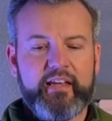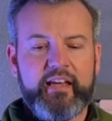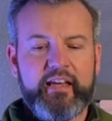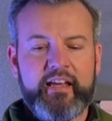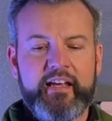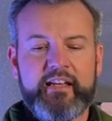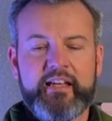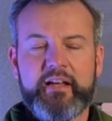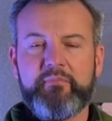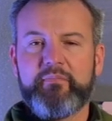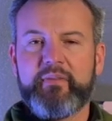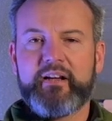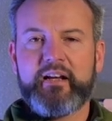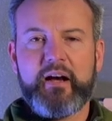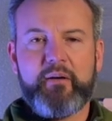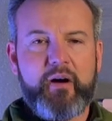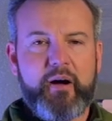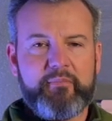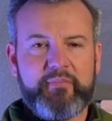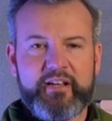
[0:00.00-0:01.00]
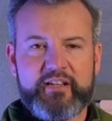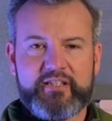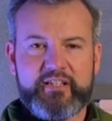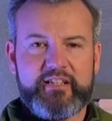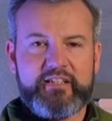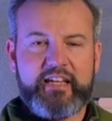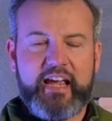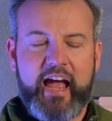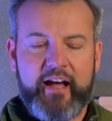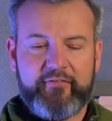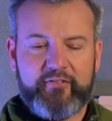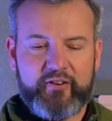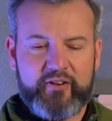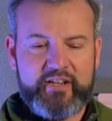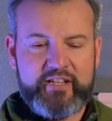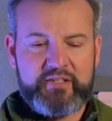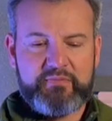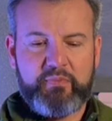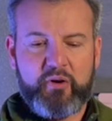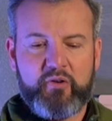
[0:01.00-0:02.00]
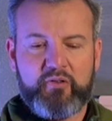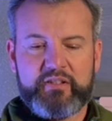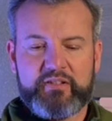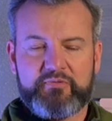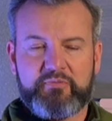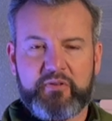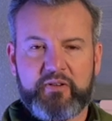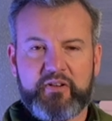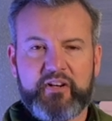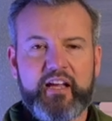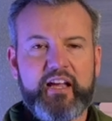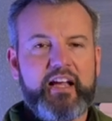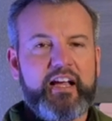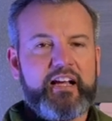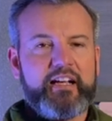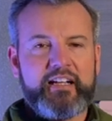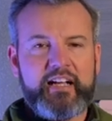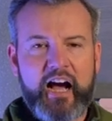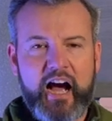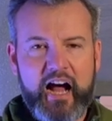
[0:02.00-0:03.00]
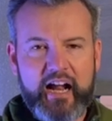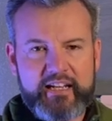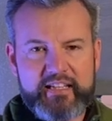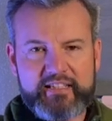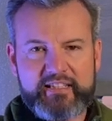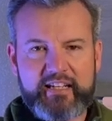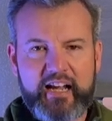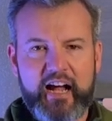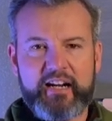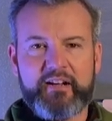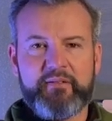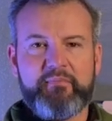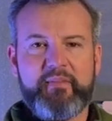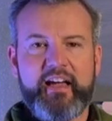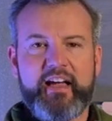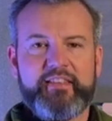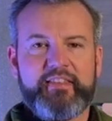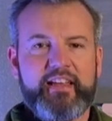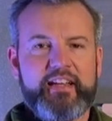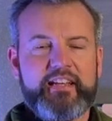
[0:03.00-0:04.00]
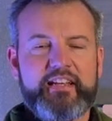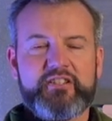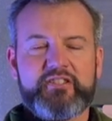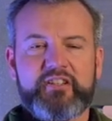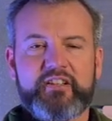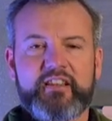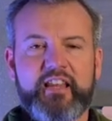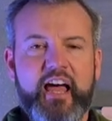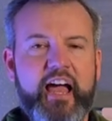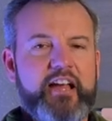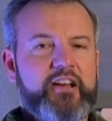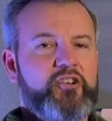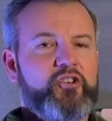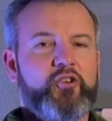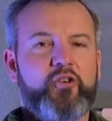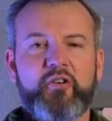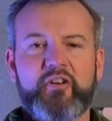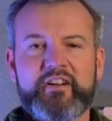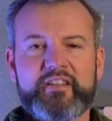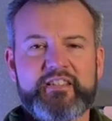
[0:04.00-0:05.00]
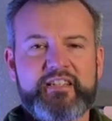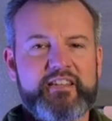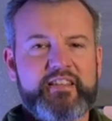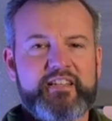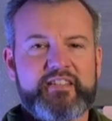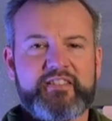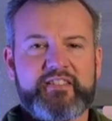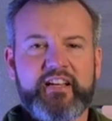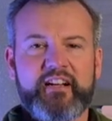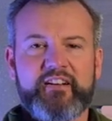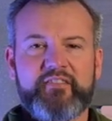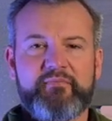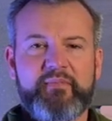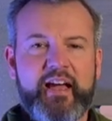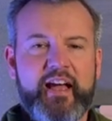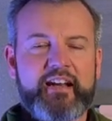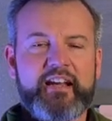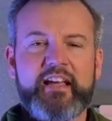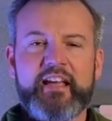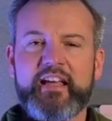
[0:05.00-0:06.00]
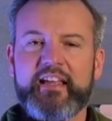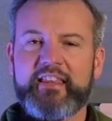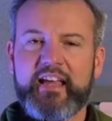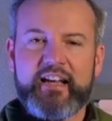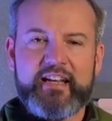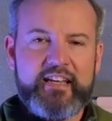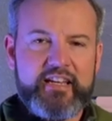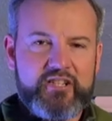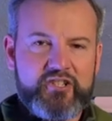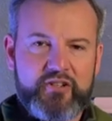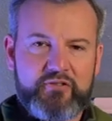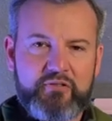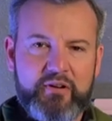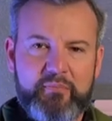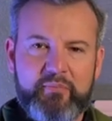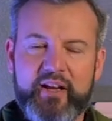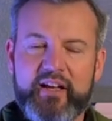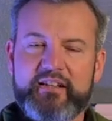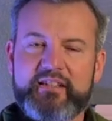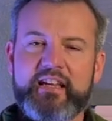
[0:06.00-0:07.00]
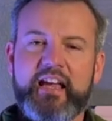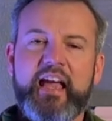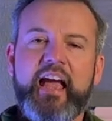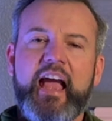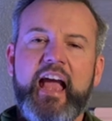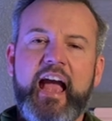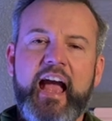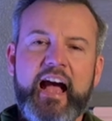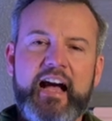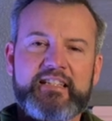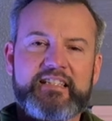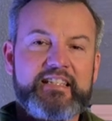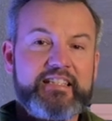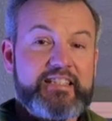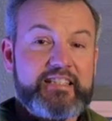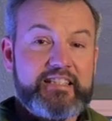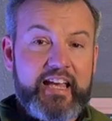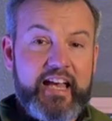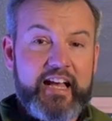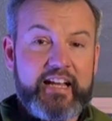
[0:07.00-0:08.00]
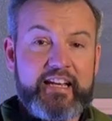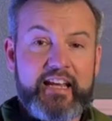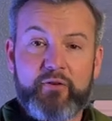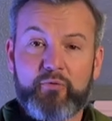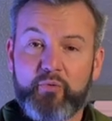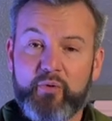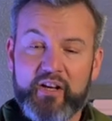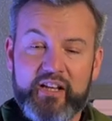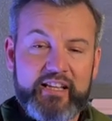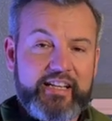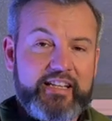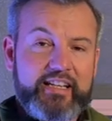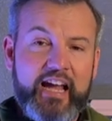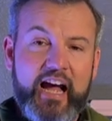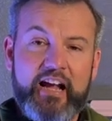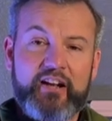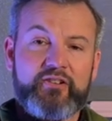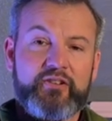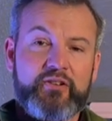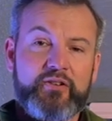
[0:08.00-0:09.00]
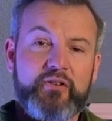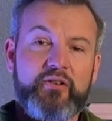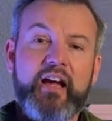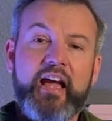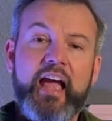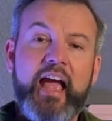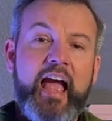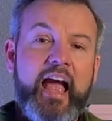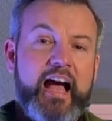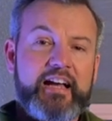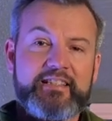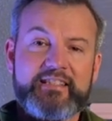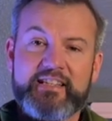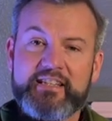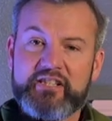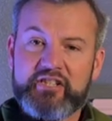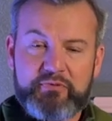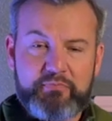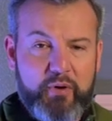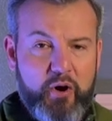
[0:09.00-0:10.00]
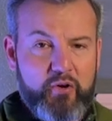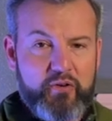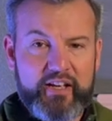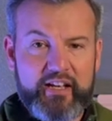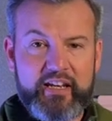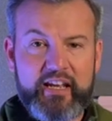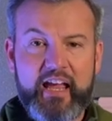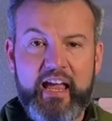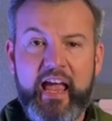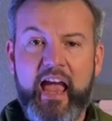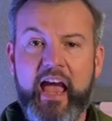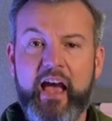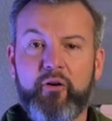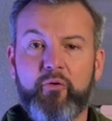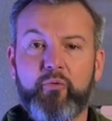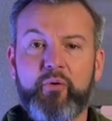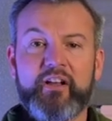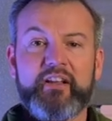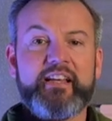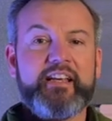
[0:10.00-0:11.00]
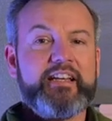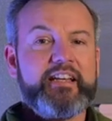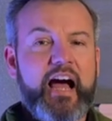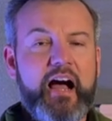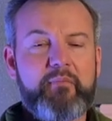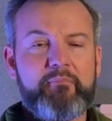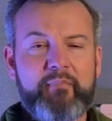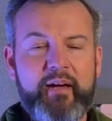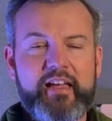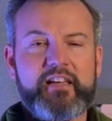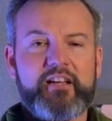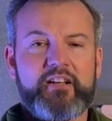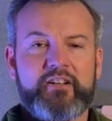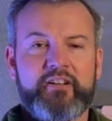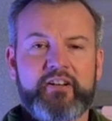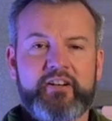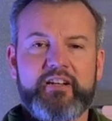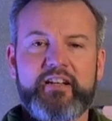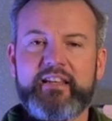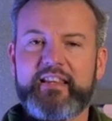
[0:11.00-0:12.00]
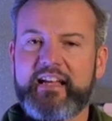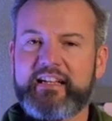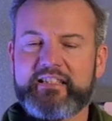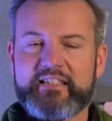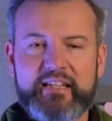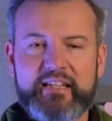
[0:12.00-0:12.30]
He didn't become omniscient after he spoke his word. God is not a man that he should lie, nor is he the Son of Man that he should repent. Has he said and will he not do? Has he spoken and will he not make it good? That's